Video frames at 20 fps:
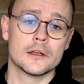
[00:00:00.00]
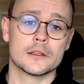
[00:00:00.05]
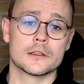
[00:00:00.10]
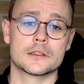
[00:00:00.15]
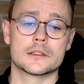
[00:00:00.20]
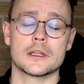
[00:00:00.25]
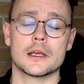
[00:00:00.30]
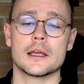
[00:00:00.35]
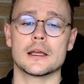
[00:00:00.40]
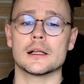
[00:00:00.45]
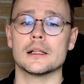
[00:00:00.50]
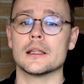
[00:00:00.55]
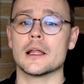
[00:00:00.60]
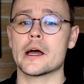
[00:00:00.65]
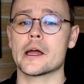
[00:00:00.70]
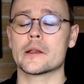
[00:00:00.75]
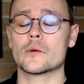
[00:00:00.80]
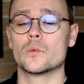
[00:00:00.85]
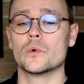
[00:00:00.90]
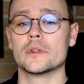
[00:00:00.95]
staying
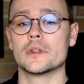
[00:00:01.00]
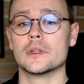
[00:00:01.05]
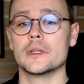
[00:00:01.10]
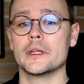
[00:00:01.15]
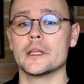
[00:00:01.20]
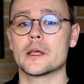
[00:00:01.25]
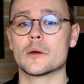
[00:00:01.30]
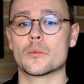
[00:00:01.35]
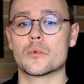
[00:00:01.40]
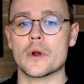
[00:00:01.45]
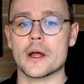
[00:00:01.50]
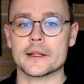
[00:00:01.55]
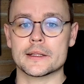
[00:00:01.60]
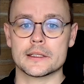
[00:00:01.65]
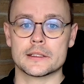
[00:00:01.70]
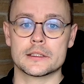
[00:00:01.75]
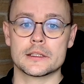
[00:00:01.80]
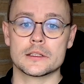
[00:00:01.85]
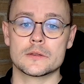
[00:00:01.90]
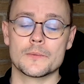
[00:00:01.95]
aligned with leading
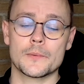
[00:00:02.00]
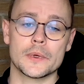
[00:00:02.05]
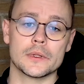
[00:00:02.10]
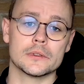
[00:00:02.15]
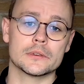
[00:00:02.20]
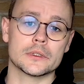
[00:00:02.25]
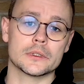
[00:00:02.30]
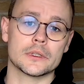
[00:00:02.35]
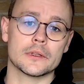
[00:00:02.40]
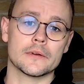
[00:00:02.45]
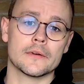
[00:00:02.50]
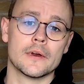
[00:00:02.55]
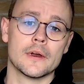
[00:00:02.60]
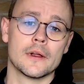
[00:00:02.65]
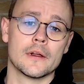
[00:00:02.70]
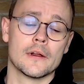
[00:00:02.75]
practices built on the